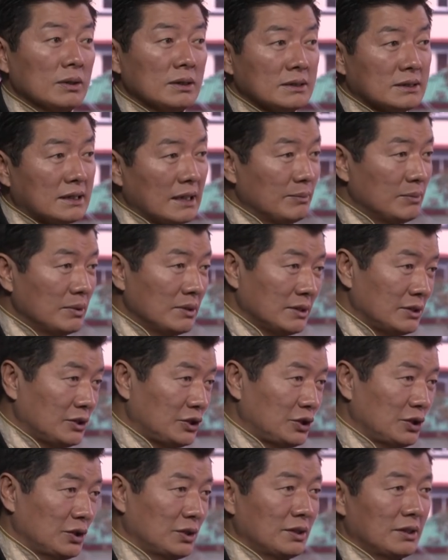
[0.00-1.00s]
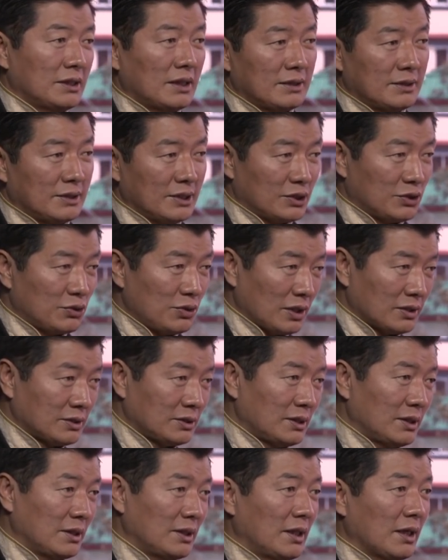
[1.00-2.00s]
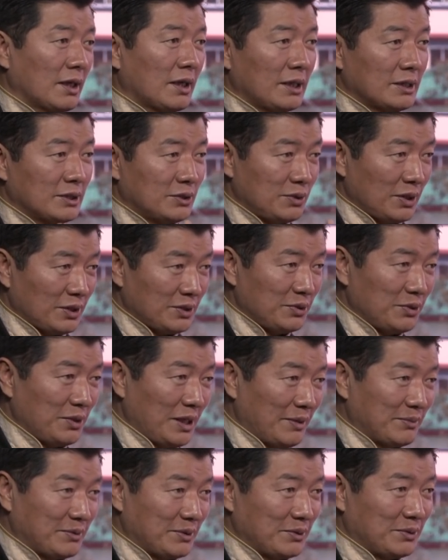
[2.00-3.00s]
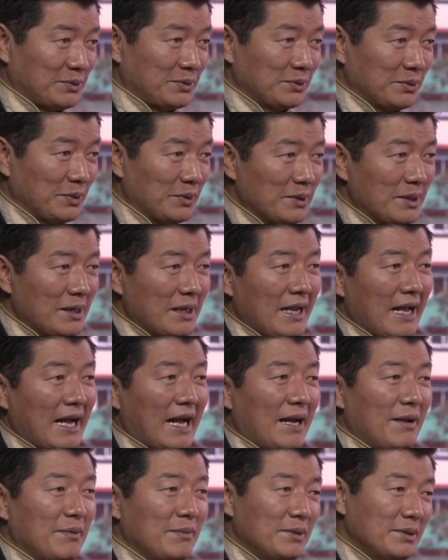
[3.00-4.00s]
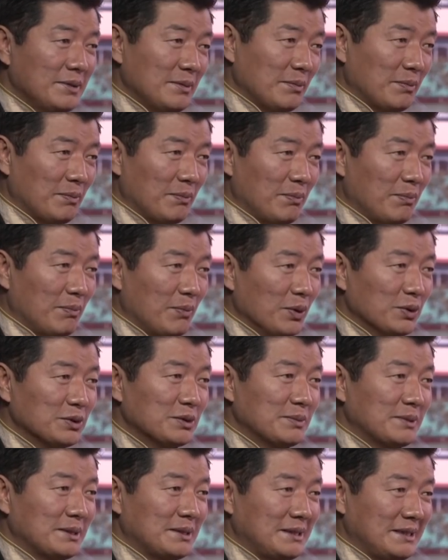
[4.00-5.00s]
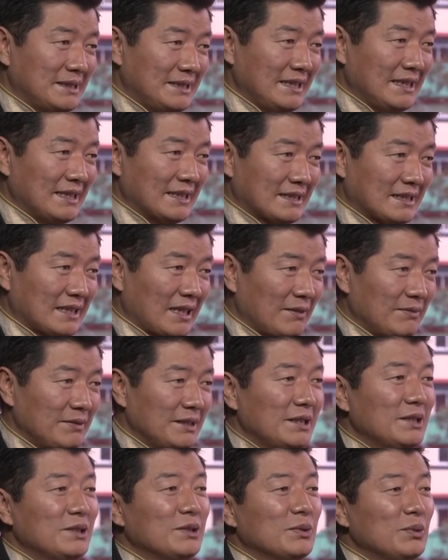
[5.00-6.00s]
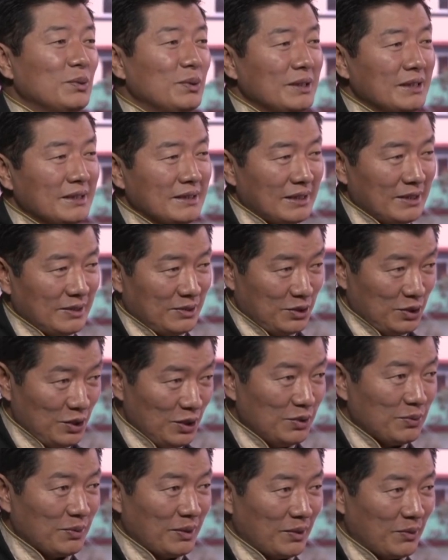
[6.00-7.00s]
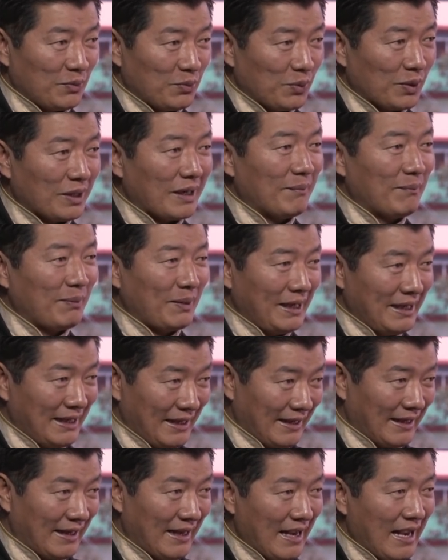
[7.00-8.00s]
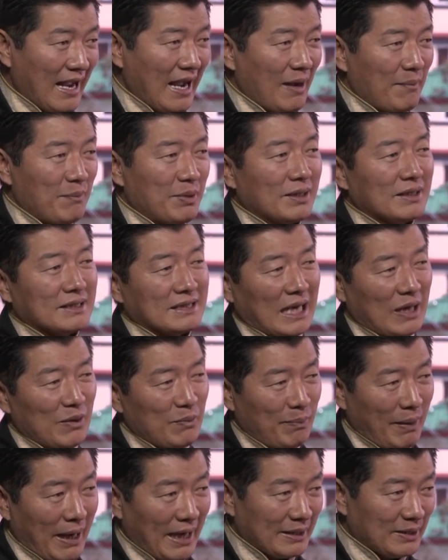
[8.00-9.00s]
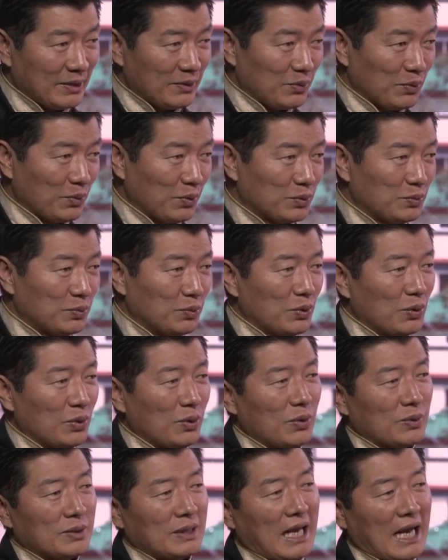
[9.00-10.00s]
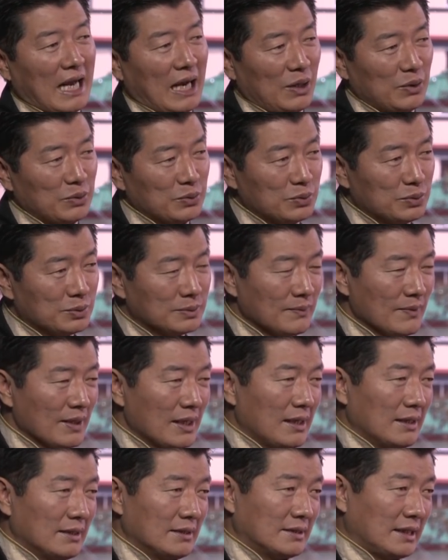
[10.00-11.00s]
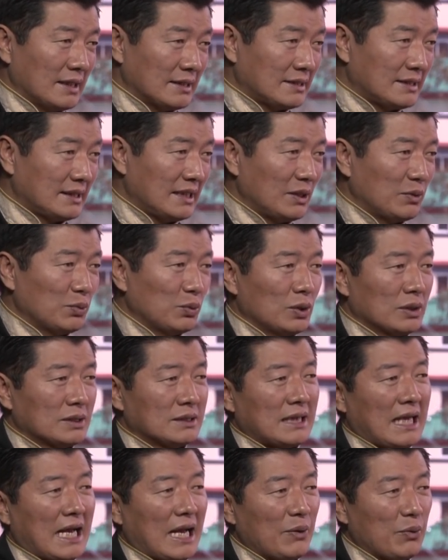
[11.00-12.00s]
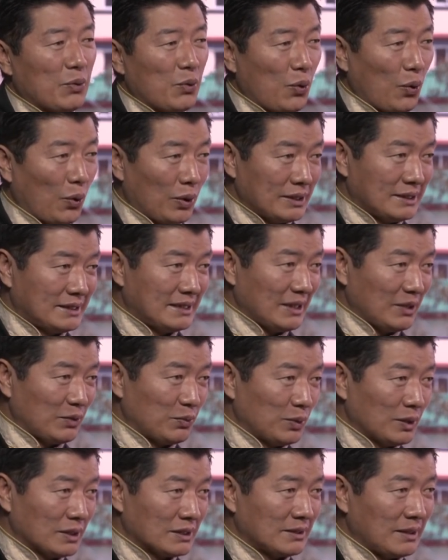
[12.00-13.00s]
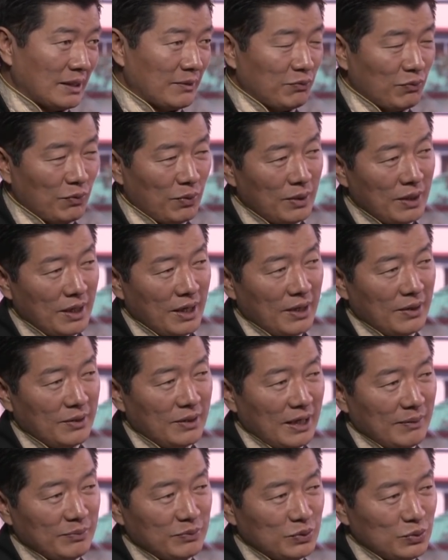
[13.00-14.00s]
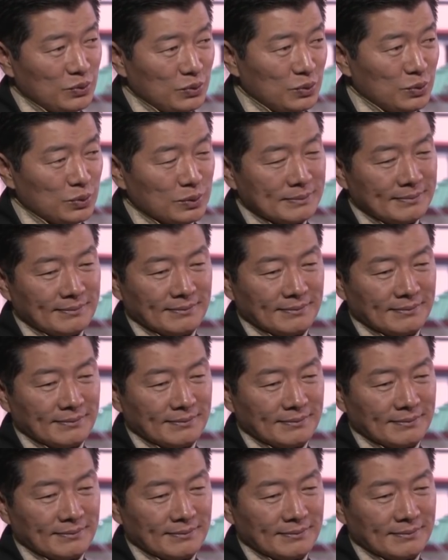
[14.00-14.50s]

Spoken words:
the demolition, the destruction, the construction you have to do, I mean, most of the CTA staff, including their children, were complaining because how bad the road was, and how dusty it was, how noisy it was, right? For you have to